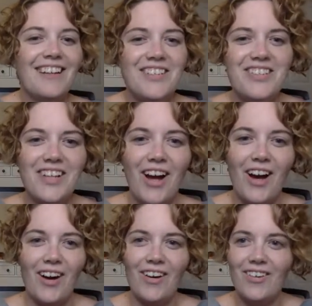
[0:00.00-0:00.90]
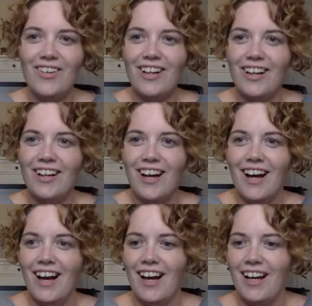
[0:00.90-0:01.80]
So
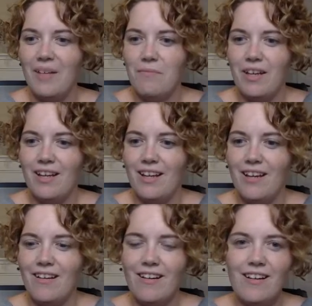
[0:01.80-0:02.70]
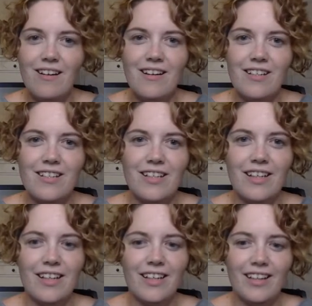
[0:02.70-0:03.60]
I'm here
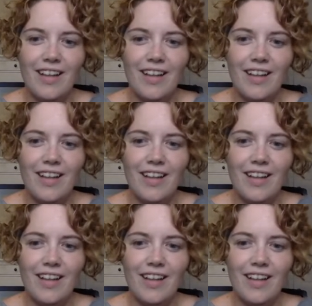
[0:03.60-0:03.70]
to